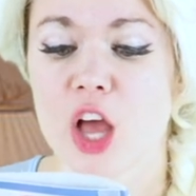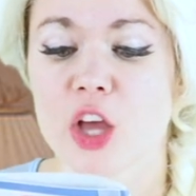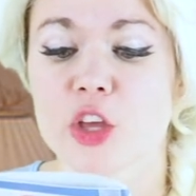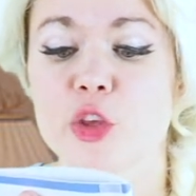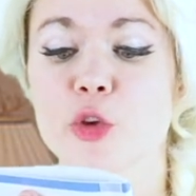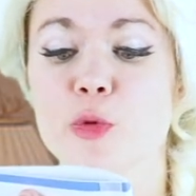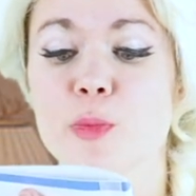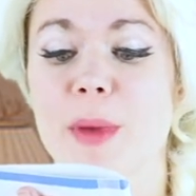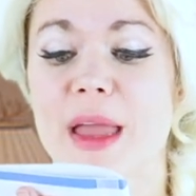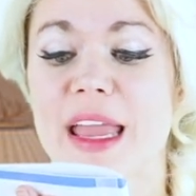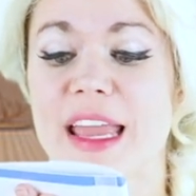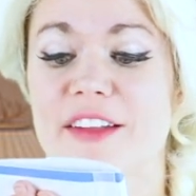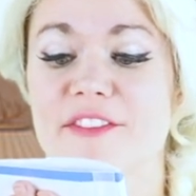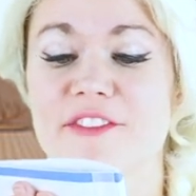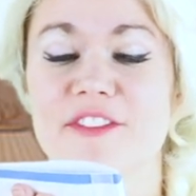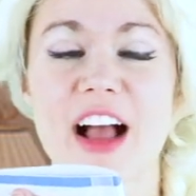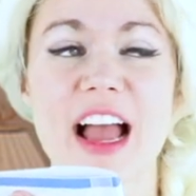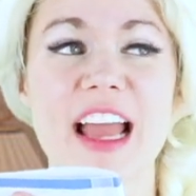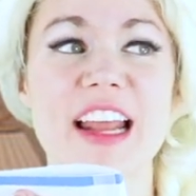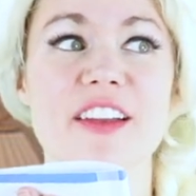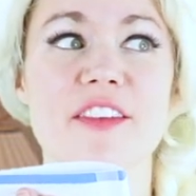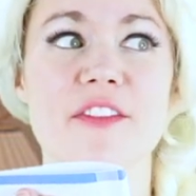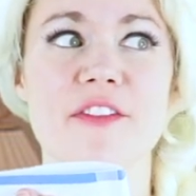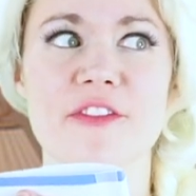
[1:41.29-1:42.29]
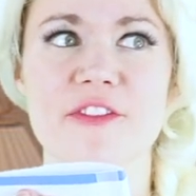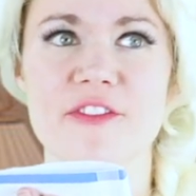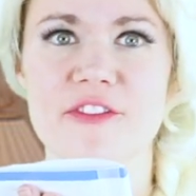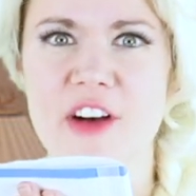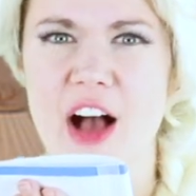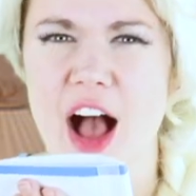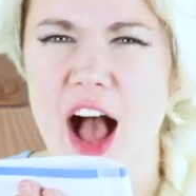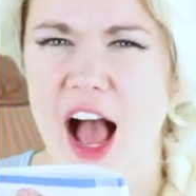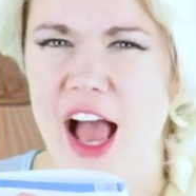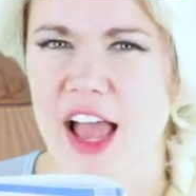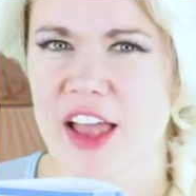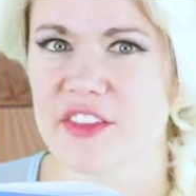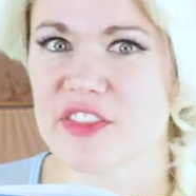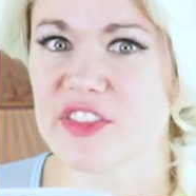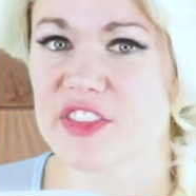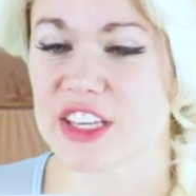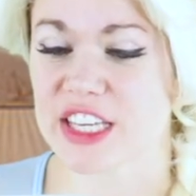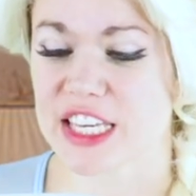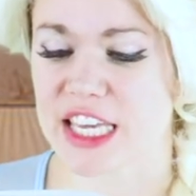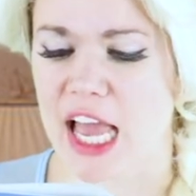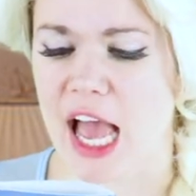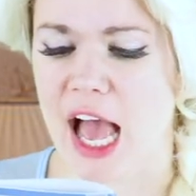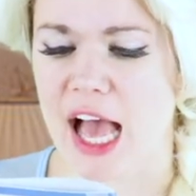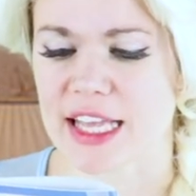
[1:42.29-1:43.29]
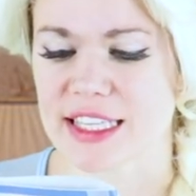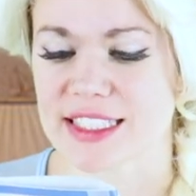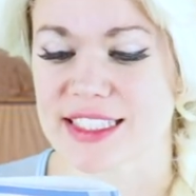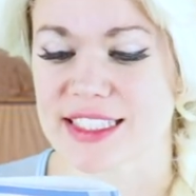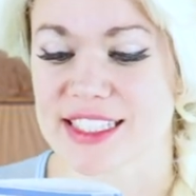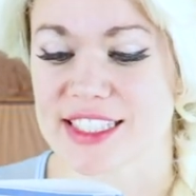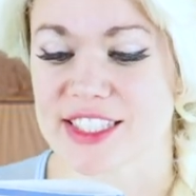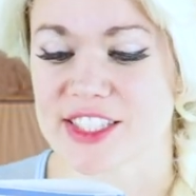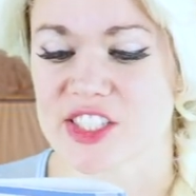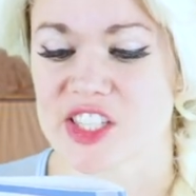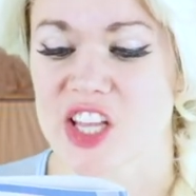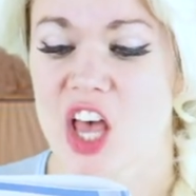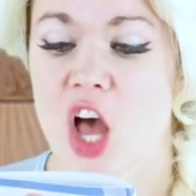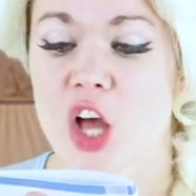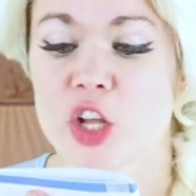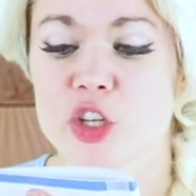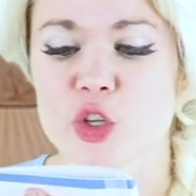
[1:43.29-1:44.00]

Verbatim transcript: You may invite 5 guests.